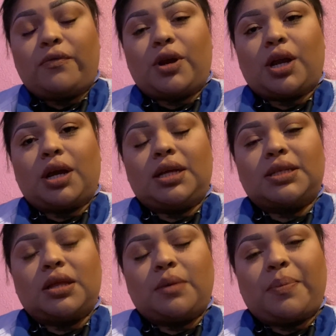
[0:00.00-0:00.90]
You're going to
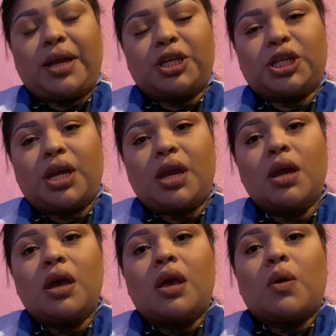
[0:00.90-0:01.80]
tell the patient
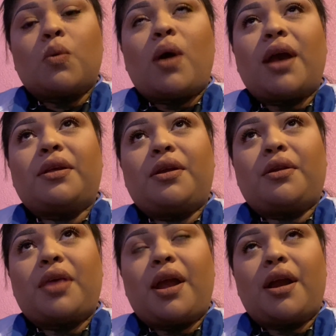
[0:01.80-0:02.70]
why they're
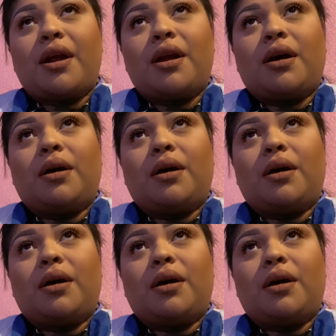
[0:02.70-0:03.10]
there.